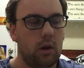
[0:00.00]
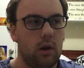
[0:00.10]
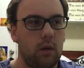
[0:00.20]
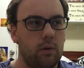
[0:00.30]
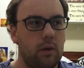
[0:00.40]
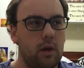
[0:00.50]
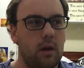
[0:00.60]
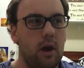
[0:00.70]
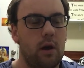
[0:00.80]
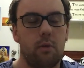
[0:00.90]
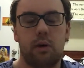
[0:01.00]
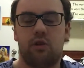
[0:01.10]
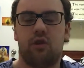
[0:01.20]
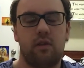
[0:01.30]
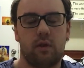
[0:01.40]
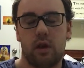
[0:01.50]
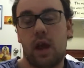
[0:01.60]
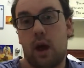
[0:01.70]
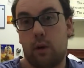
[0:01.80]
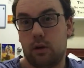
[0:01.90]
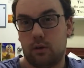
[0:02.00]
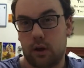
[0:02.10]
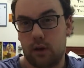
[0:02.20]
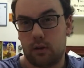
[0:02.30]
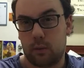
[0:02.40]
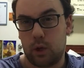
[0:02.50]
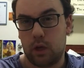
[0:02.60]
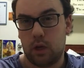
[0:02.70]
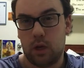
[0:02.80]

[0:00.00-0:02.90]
you know, I don't want to travel an hour to find somewhere,